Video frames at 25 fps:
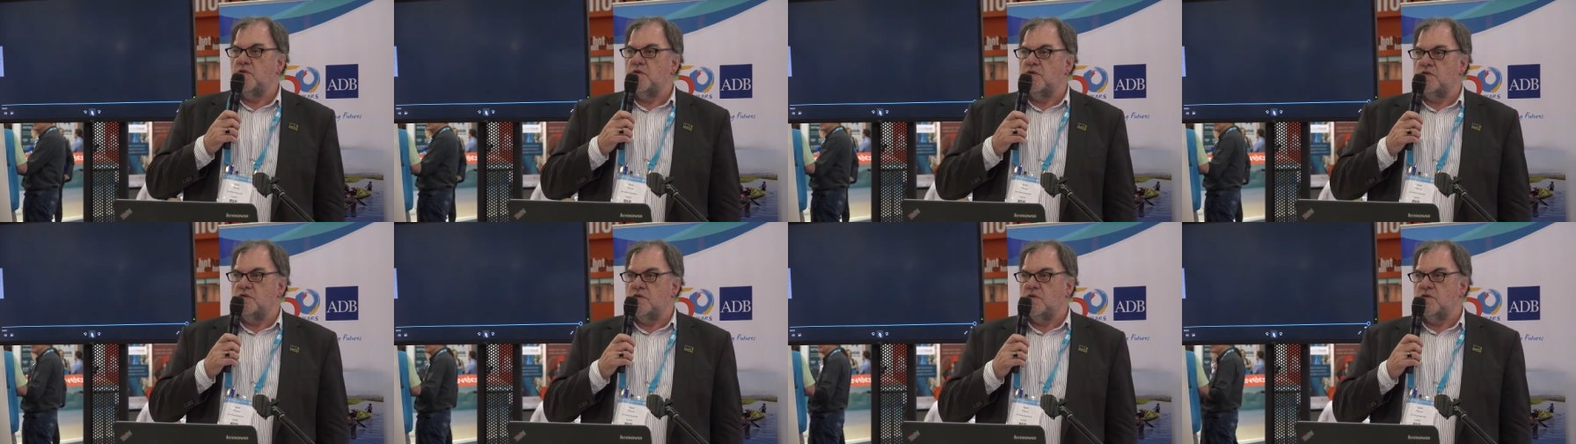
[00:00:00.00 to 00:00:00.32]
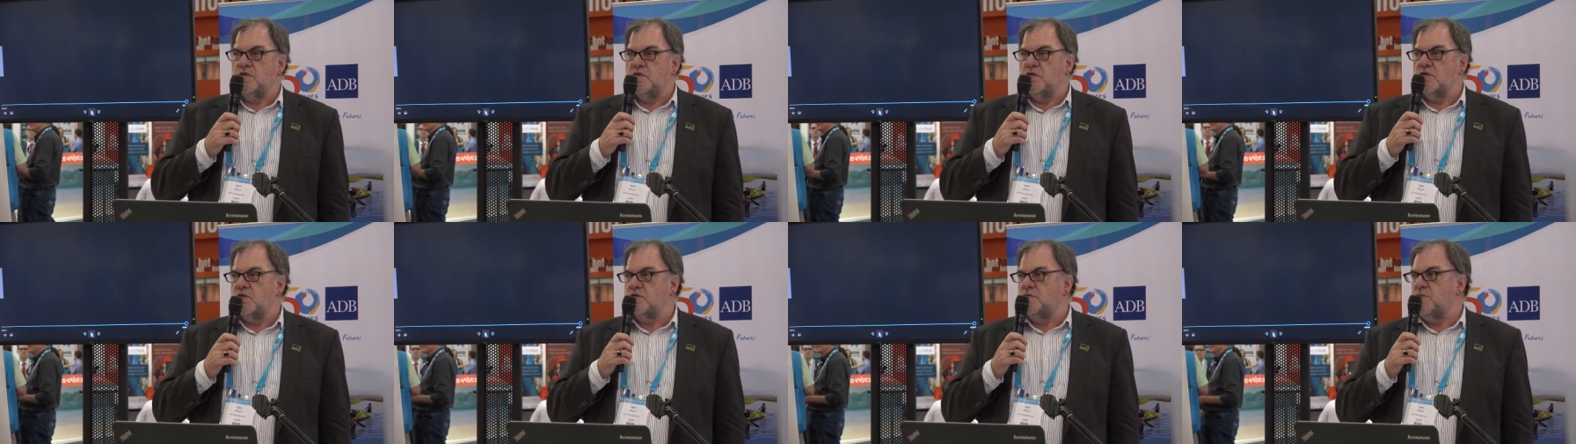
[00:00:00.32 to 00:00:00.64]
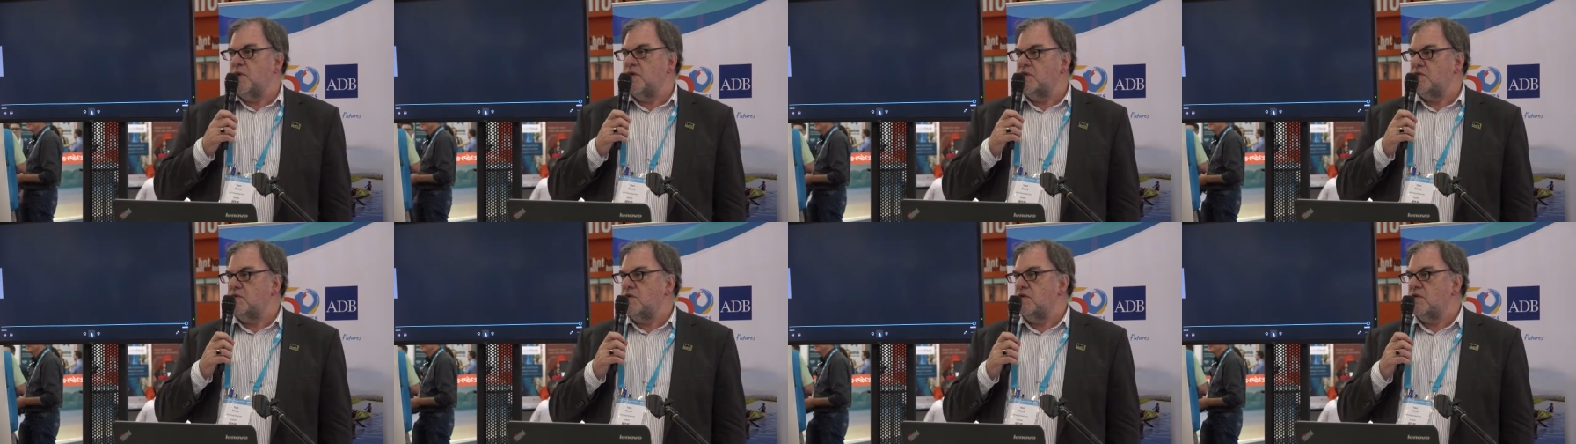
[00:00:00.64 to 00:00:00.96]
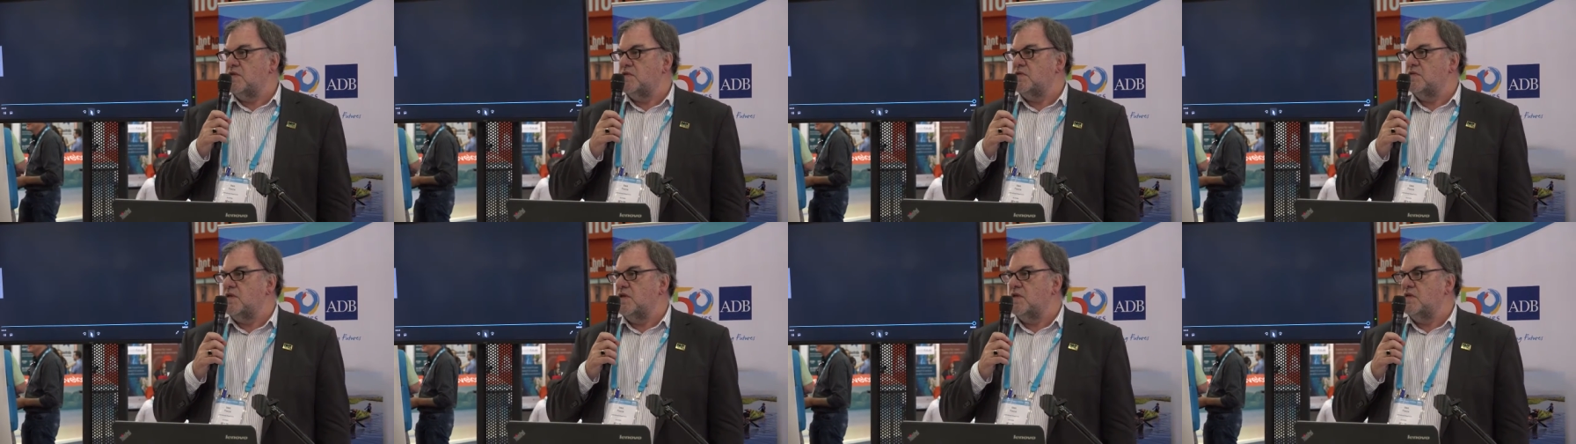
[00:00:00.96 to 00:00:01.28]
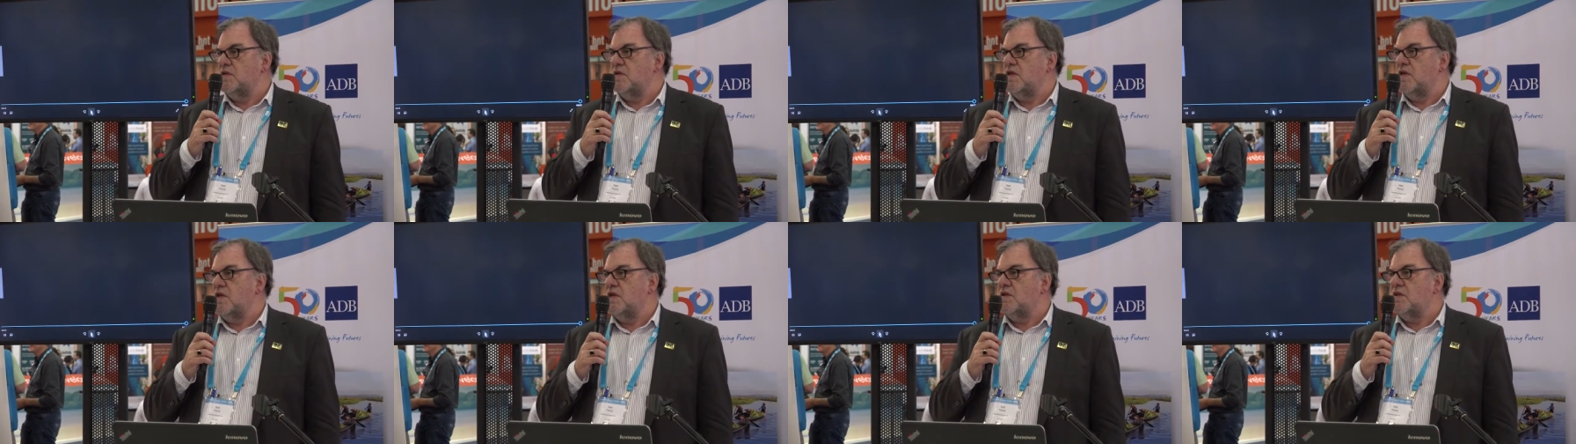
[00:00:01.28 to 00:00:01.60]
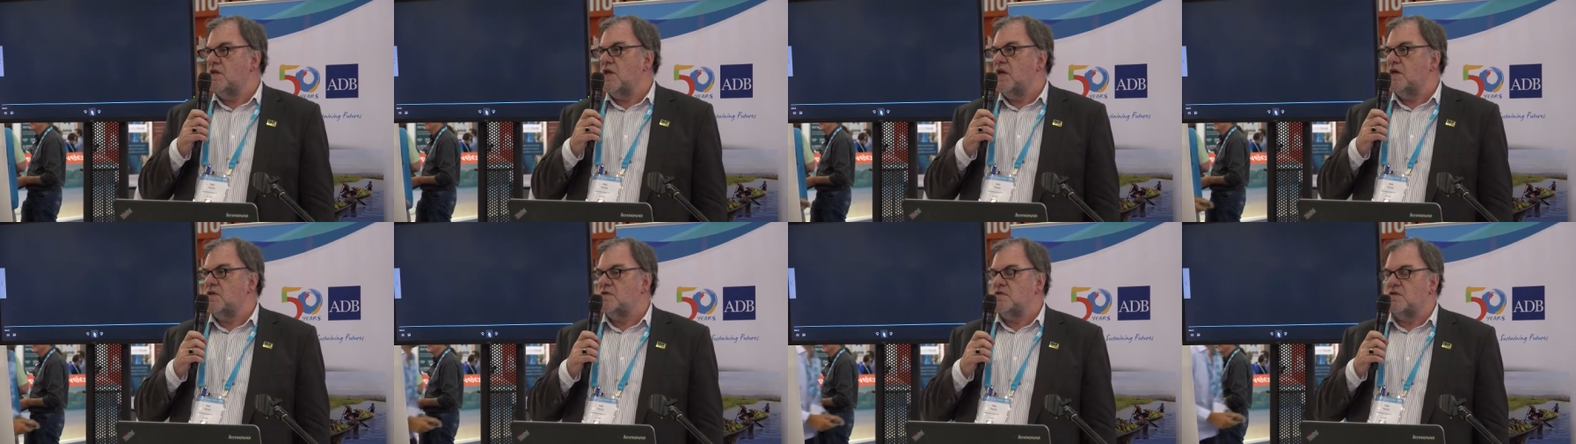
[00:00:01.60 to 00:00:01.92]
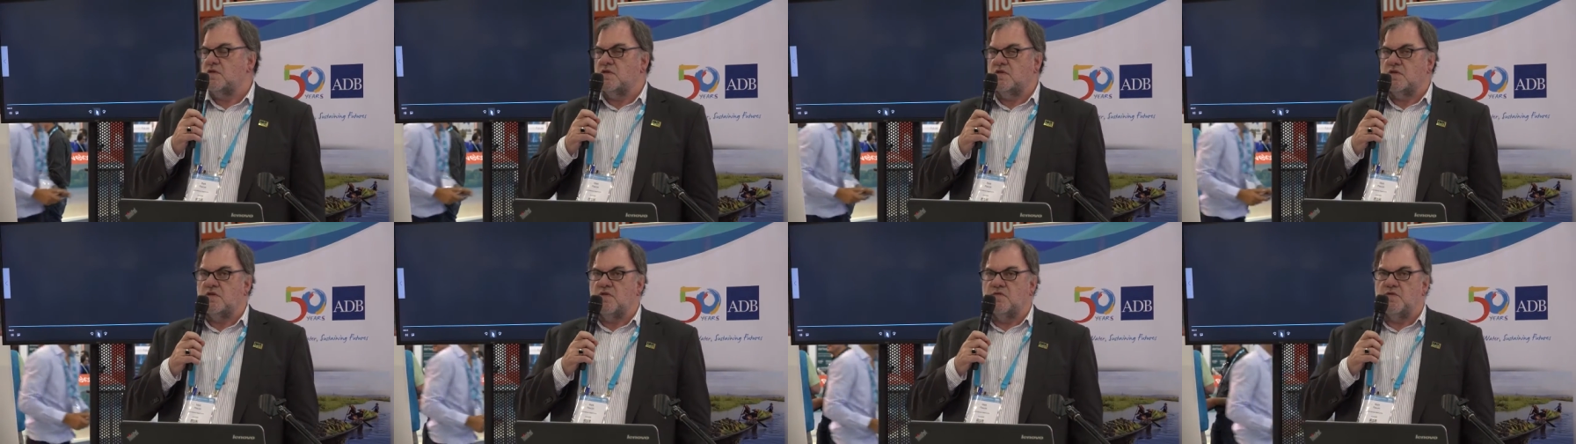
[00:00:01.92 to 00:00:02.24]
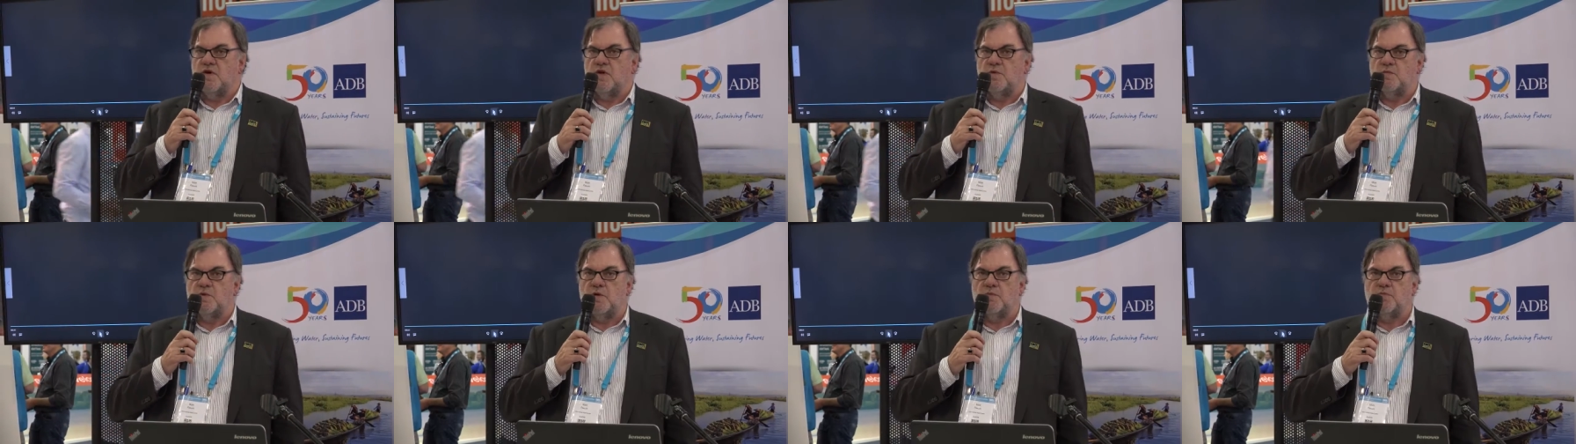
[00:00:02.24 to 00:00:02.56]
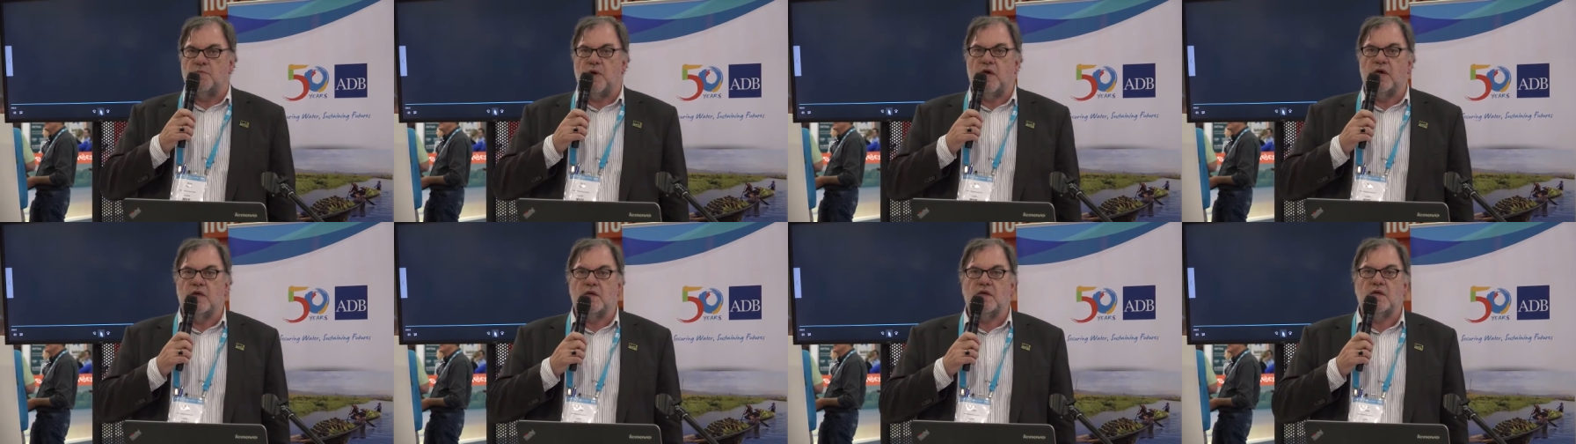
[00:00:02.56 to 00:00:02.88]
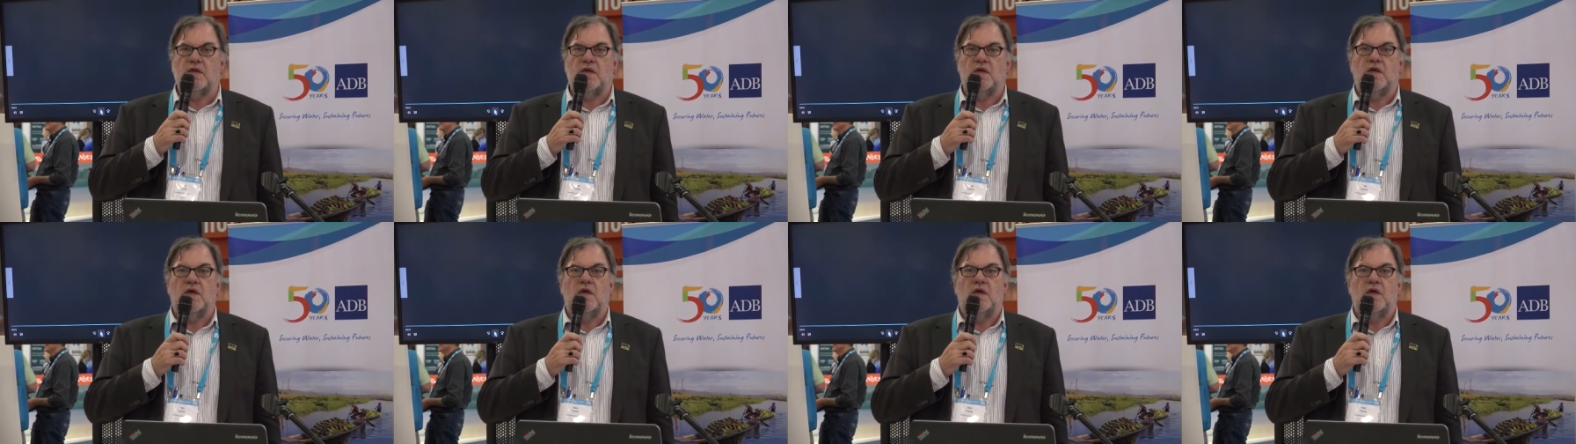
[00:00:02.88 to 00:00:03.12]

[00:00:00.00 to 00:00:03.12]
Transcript: Resources Specialist in the Asian Development Bank